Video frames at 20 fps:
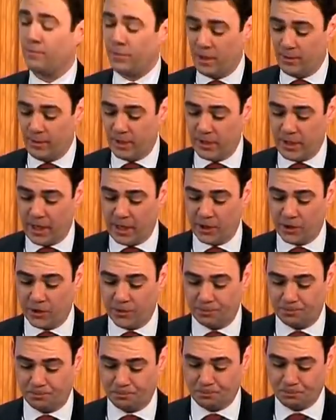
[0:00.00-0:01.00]

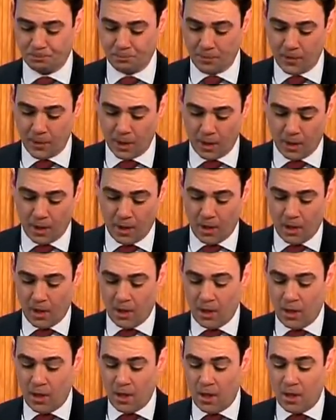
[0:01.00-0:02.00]
implementation.
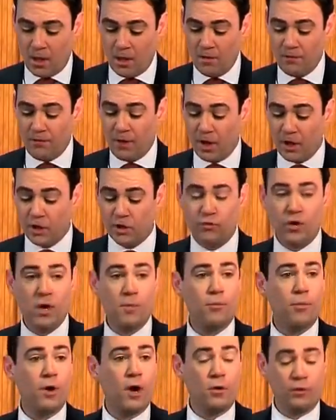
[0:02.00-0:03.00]
The voluntary
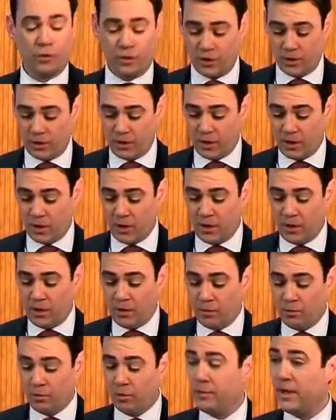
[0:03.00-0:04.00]
approach
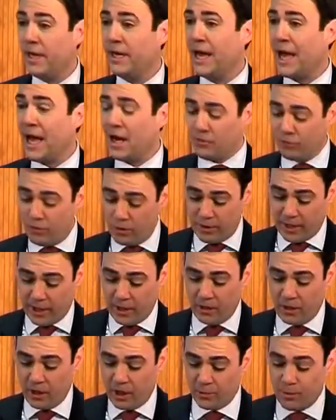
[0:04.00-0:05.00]
would mean Andrew
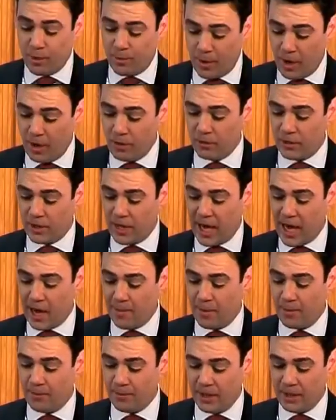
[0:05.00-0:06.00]
Dilnot's proposed
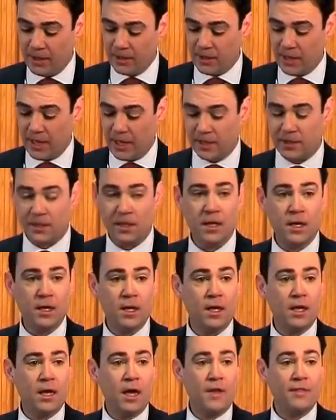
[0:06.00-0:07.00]
cap and means test,
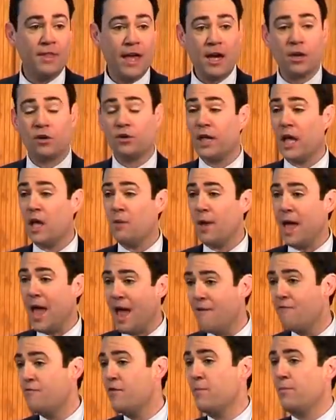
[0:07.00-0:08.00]
and that could help
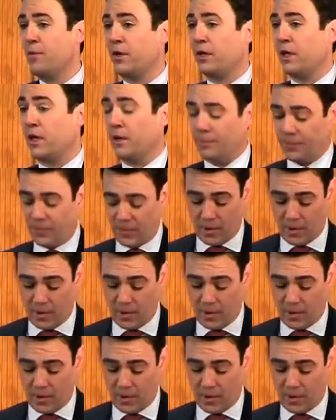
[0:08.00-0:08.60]
everybody